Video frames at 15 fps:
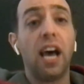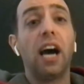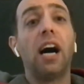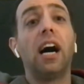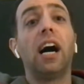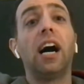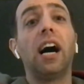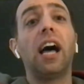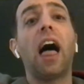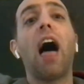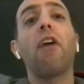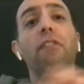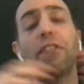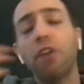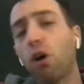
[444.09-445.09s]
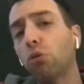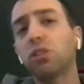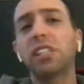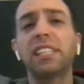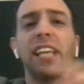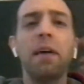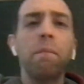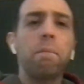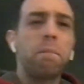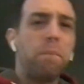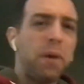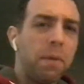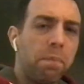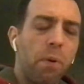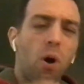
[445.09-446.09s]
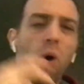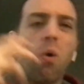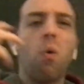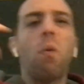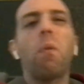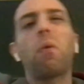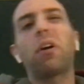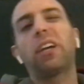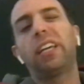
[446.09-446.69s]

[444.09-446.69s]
Although some people